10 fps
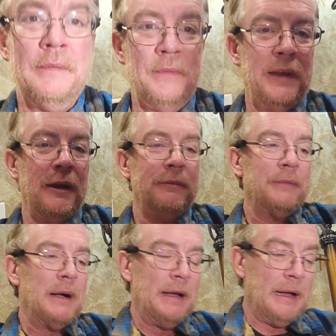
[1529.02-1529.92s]

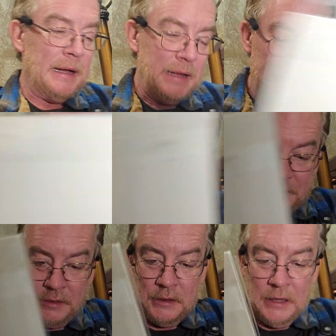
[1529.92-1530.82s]
I just
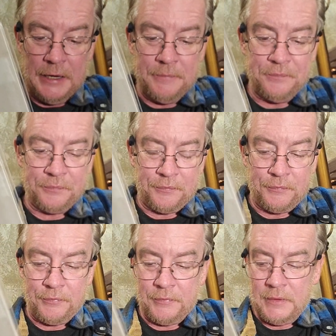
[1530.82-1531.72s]
like,
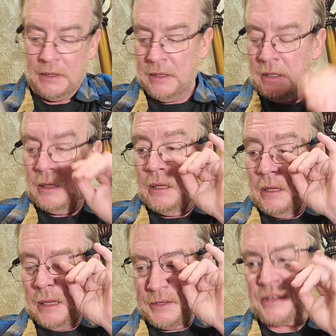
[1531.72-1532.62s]

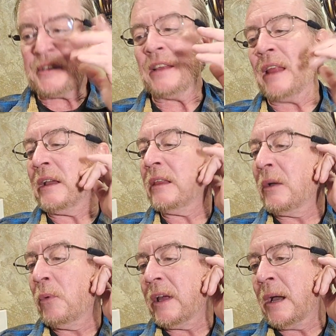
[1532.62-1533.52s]
as I said, like
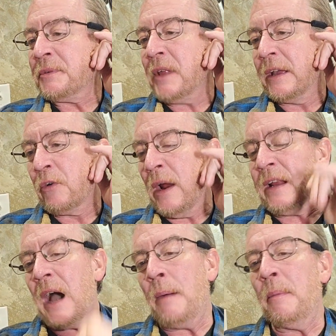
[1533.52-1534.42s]
when it comes to like grade
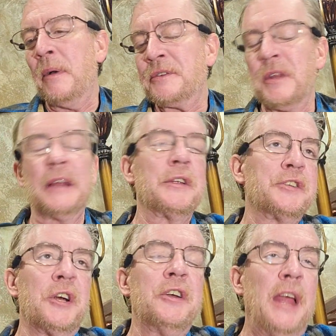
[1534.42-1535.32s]
comic books, like there's
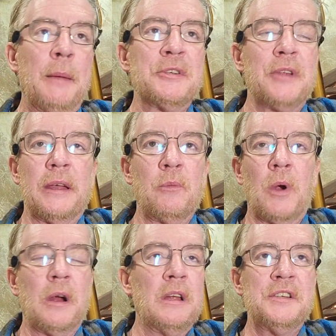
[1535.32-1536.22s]
certain damage like
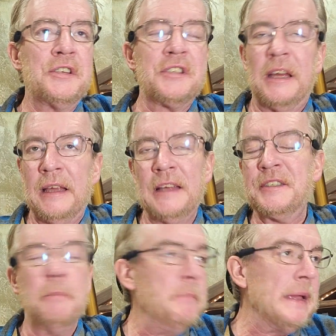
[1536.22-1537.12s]
where it's just like it's
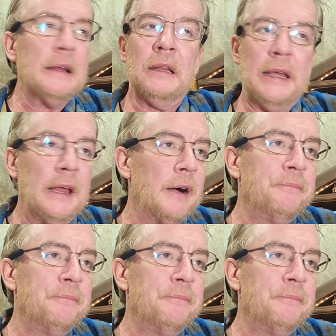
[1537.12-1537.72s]
immediately